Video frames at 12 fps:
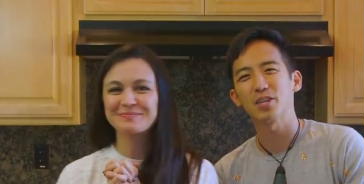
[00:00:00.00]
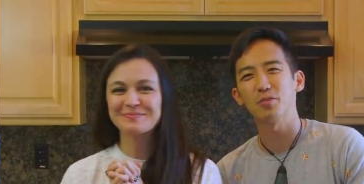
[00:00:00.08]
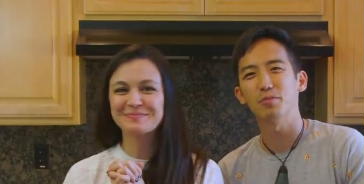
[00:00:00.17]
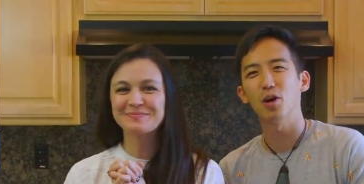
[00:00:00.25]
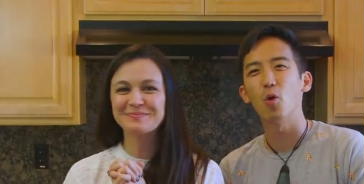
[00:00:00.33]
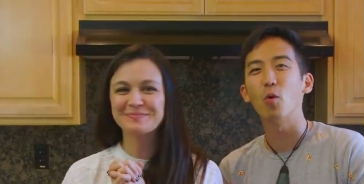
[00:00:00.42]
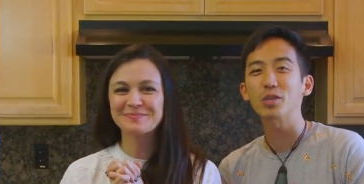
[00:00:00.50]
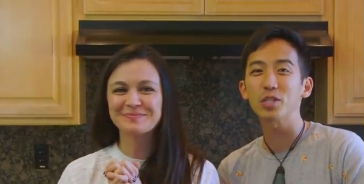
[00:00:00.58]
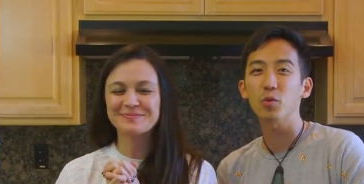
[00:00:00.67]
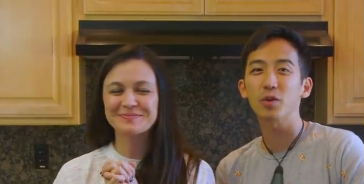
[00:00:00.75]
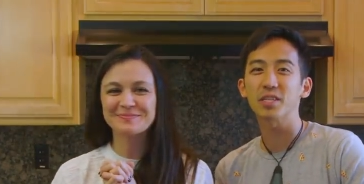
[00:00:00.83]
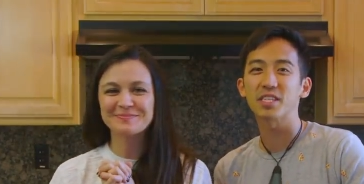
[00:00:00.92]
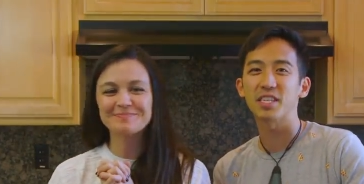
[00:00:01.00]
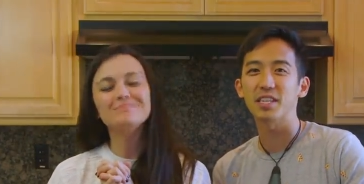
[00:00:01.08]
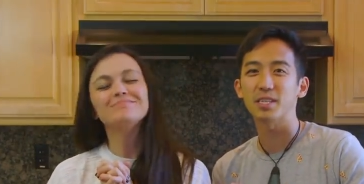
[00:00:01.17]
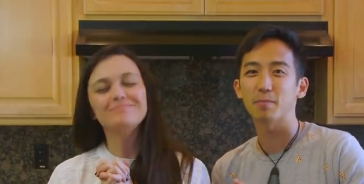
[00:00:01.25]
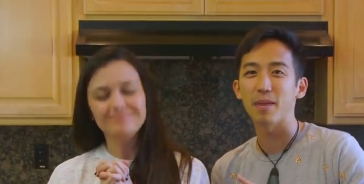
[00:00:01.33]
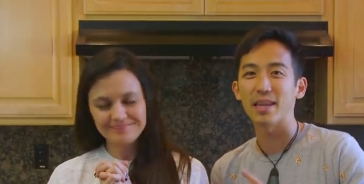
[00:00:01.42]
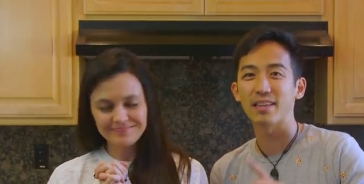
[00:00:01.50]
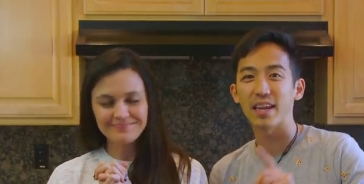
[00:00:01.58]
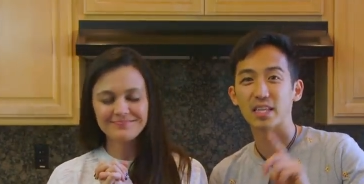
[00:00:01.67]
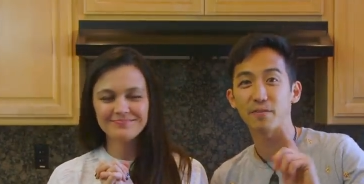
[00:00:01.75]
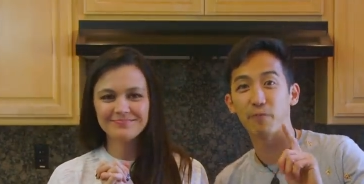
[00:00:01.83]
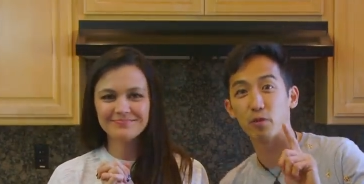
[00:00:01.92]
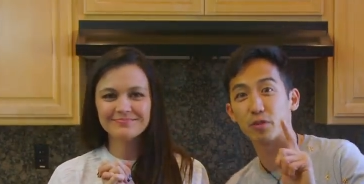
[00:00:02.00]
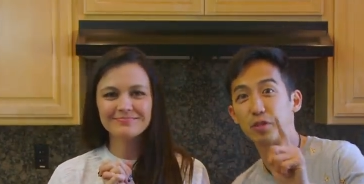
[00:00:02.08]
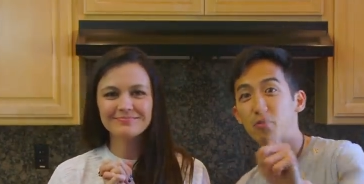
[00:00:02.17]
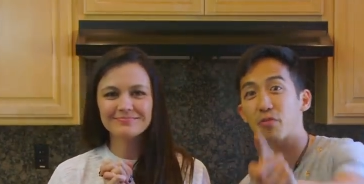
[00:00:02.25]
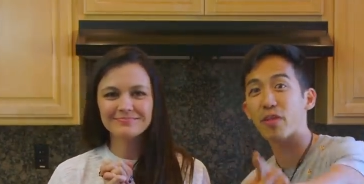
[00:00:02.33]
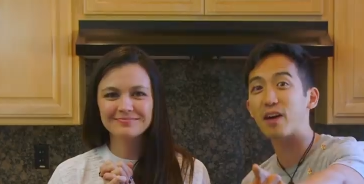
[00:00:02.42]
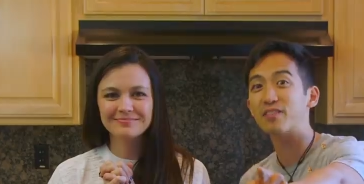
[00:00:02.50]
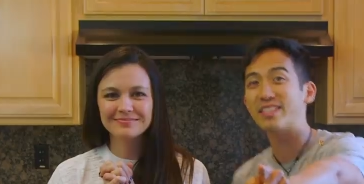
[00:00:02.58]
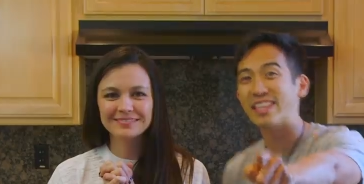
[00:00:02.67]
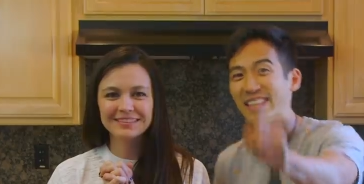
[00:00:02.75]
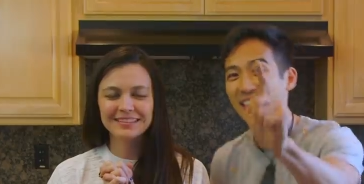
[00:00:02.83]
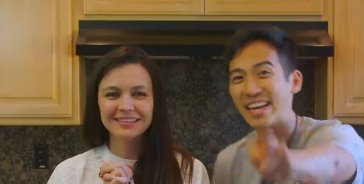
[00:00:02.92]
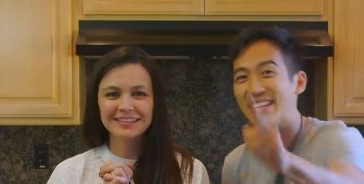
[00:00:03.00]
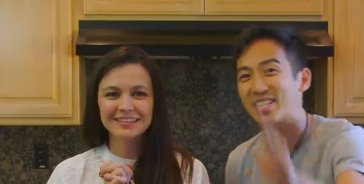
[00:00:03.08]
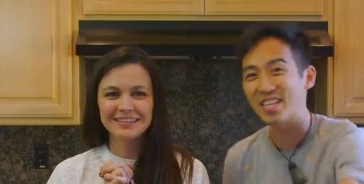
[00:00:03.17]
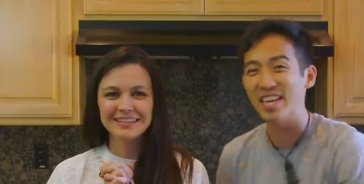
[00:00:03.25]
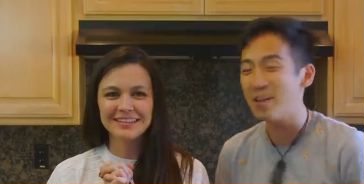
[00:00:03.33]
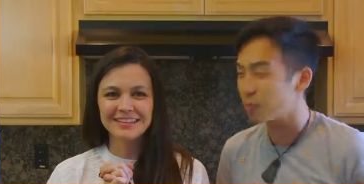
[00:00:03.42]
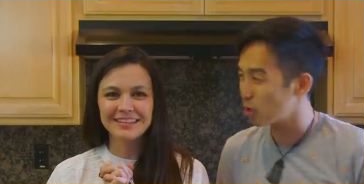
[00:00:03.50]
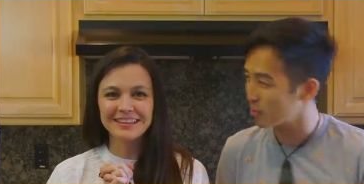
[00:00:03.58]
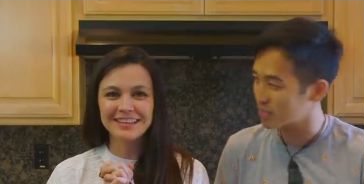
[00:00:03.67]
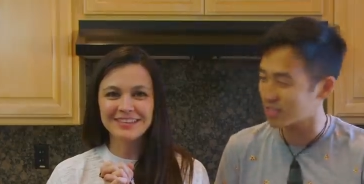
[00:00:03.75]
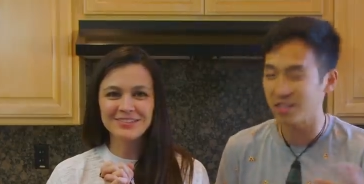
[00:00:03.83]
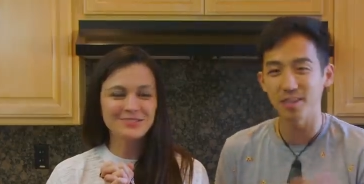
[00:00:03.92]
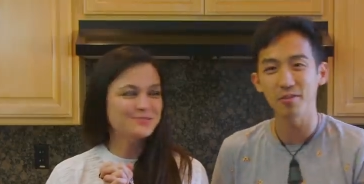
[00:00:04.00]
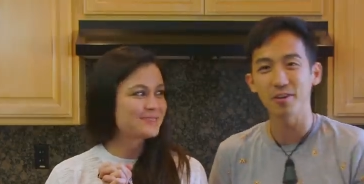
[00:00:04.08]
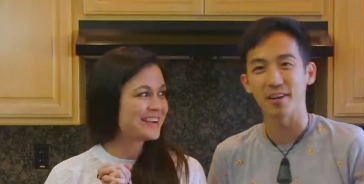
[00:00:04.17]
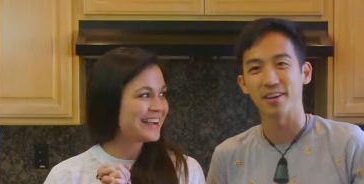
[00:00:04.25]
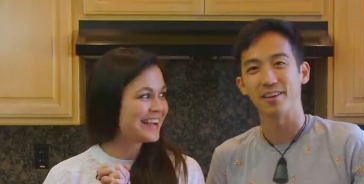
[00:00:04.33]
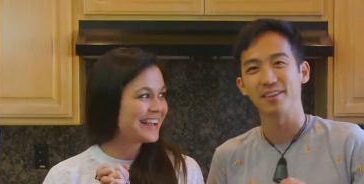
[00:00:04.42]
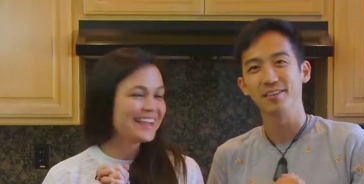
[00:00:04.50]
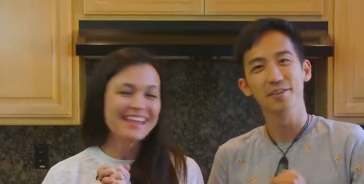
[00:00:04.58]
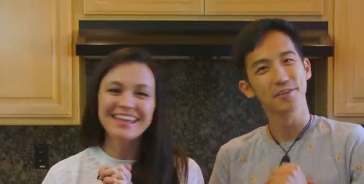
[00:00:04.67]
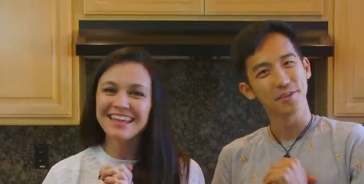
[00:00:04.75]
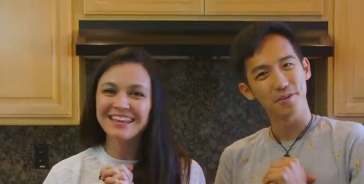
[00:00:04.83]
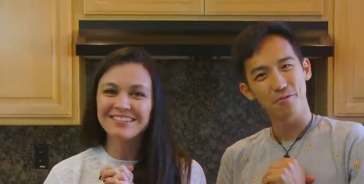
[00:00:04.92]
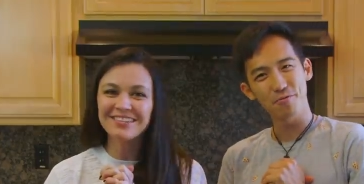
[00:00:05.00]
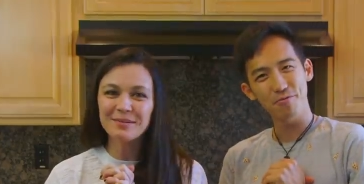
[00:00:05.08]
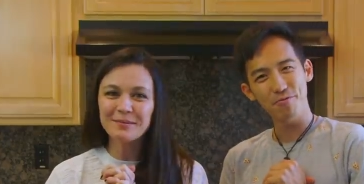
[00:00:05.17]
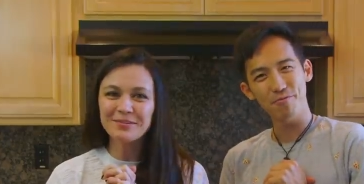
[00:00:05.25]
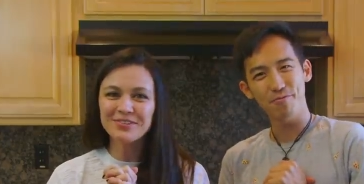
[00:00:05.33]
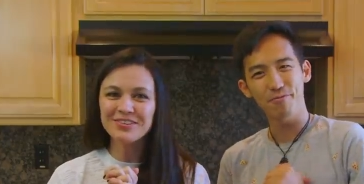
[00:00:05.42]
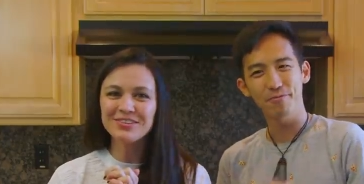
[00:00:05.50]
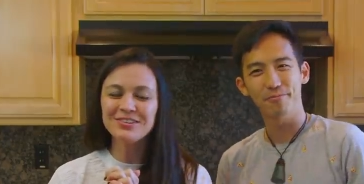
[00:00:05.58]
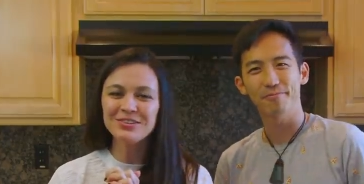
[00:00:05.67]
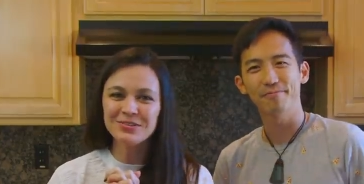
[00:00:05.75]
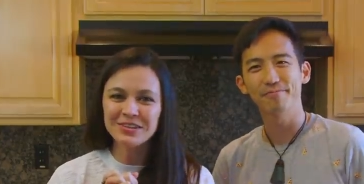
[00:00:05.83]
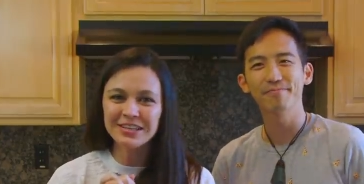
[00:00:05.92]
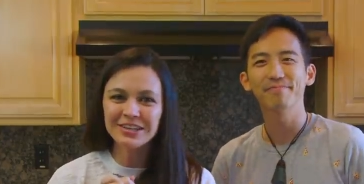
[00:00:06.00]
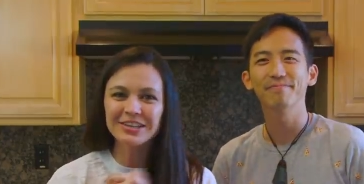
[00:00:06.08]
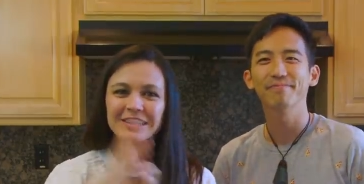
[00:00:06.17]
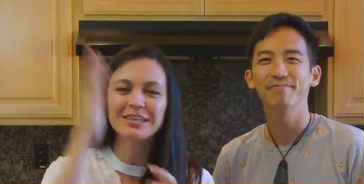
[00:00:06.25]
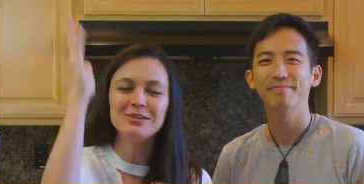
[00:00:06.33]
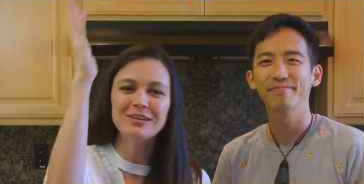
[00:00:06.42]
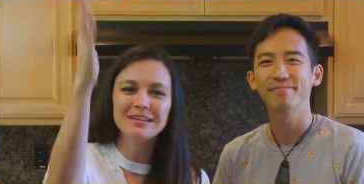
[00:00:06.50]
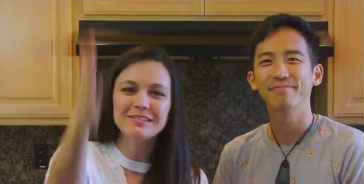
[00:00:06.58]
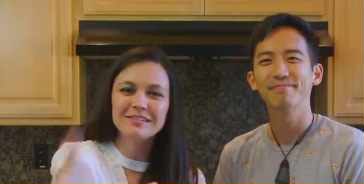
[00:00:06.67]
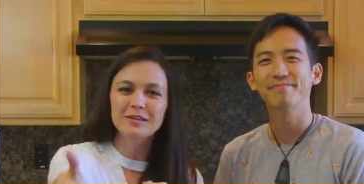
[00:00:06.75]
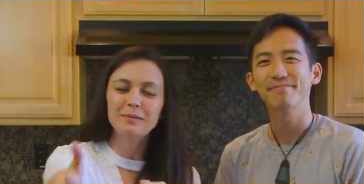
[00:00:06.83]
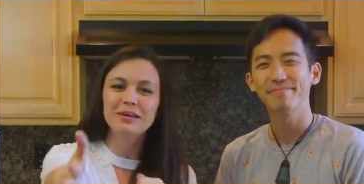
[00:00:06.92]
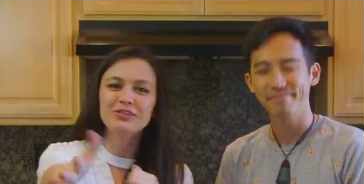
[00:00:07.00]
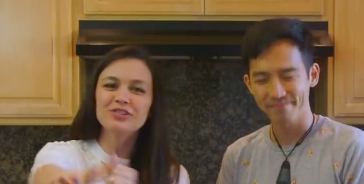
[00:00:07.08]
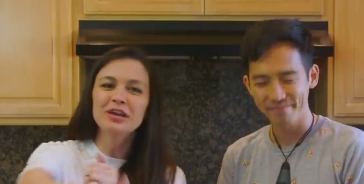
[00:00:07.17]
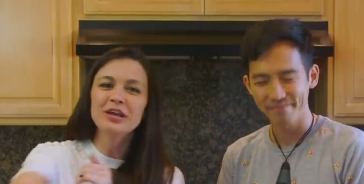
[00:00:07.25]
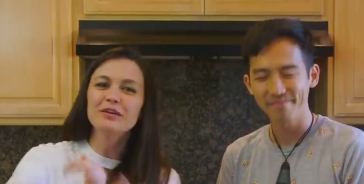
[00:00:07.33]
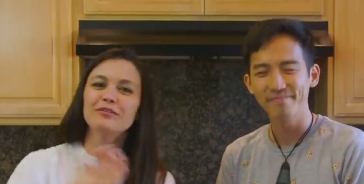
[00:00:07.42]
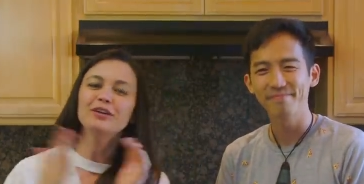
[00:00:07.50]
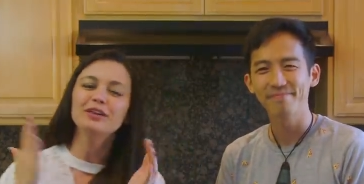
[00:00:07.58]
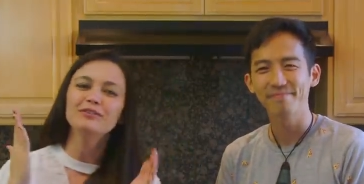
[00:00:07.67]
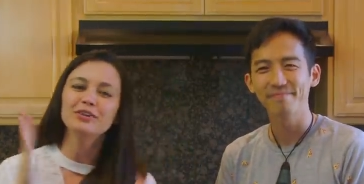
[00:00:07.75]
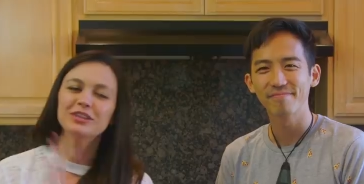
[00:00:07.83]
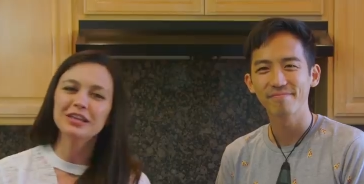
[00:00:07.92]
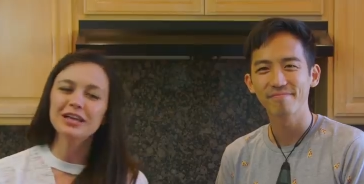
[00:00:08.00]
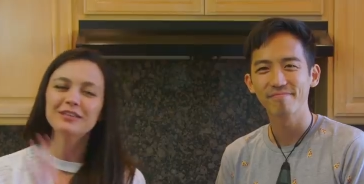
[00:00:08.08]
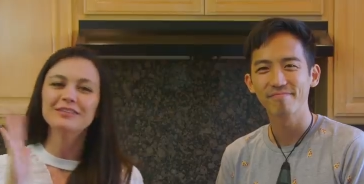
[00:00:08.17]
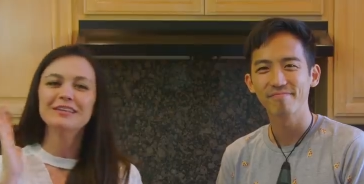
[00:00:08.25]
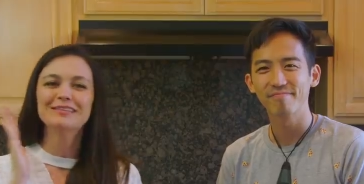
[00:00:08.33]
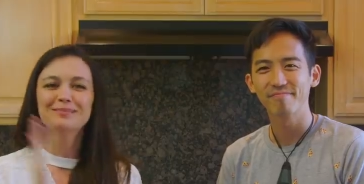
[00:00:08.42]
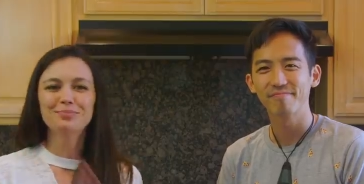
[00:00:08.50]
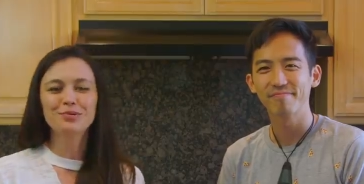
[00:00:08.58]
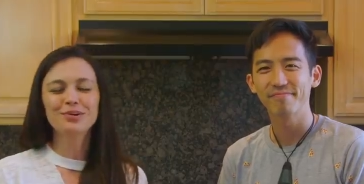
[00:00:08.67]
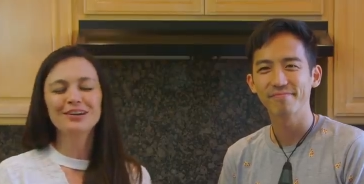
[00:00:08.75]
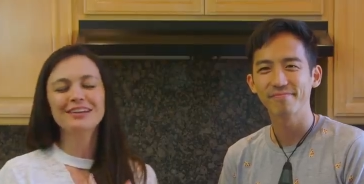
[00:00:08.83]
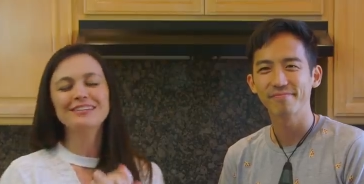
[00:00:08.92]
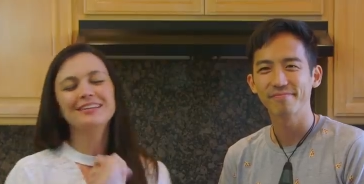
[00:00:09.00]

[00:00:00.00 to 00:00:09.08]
Speaker 1: section below. What do you want to see us make next for 2019? We're
Speaker 2: almost to the new year. Right. Almost to the new year. Thank you guys so much for all of your love and support and